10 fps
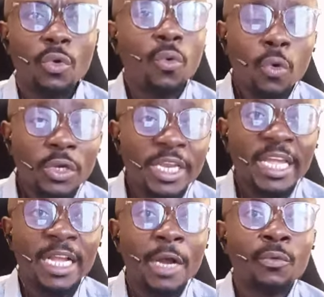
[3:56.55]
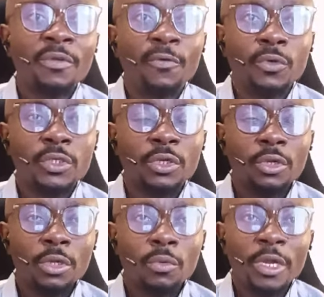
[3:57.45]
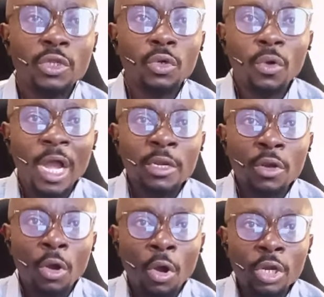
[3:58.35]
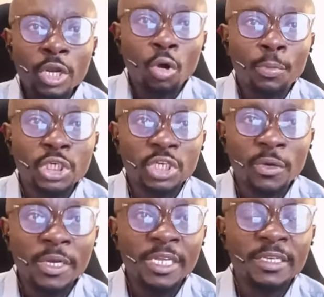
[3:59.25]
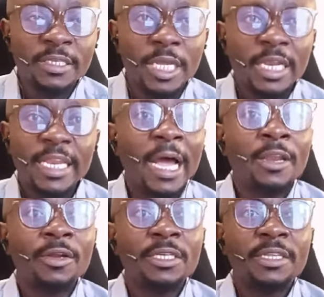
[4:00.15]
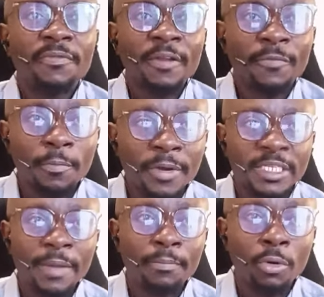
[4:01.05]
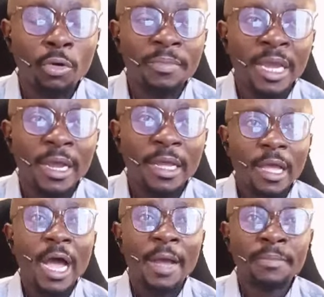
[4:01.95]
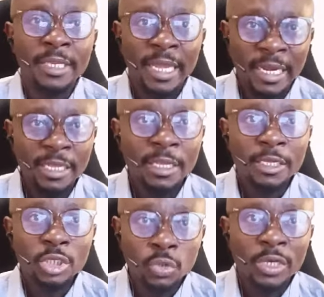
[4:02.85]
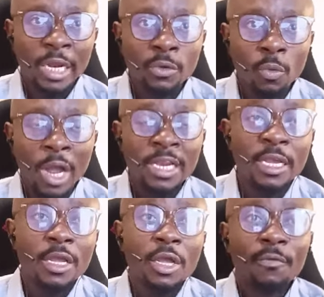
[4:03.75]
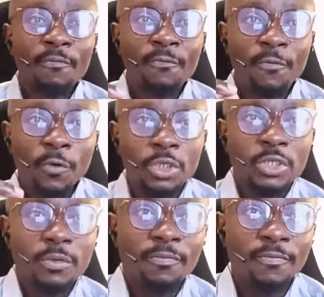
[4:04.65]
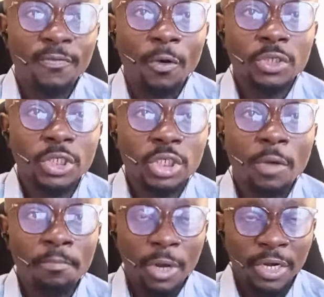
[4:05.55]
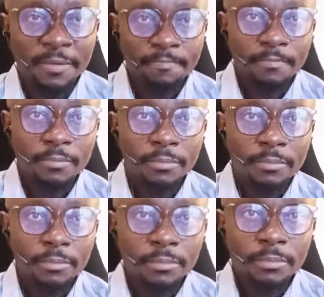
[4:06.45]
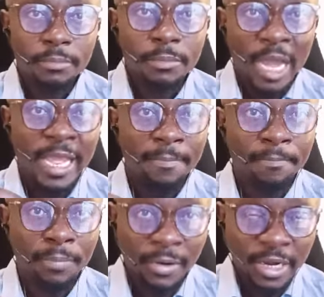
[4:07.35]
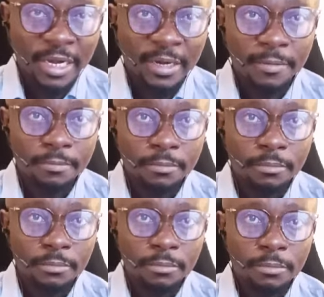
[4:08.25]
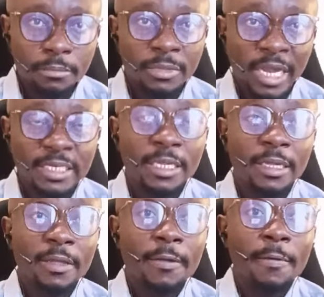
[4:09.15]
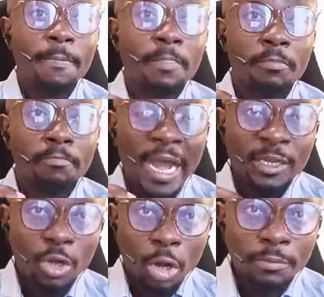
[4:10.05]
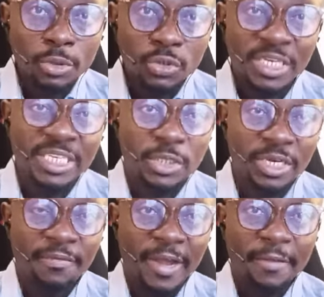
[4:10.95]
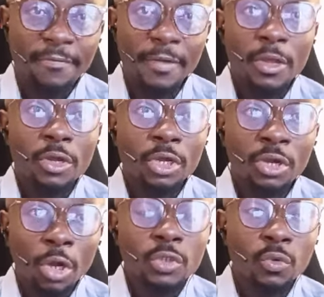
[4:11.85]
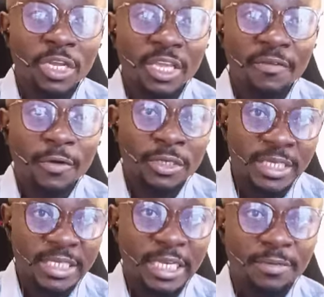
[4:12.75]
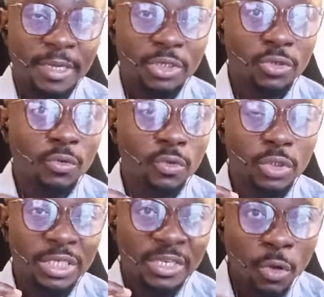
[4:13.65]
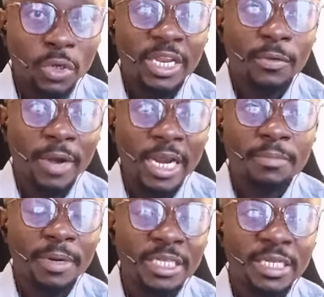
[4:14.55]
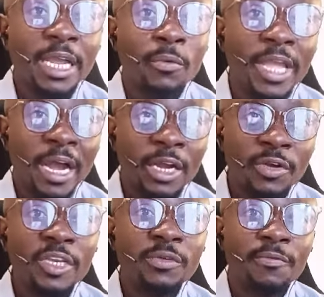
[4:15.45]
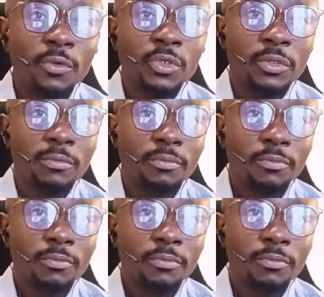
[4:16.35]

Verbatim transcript: who then can win vote? When you look at all opposition leaders, they are not different from President Paul Biya. I'm telling you that what Vote for somebody. I am praying that by come 2025, God will give us the sentiment to know the right person that we are going to vote.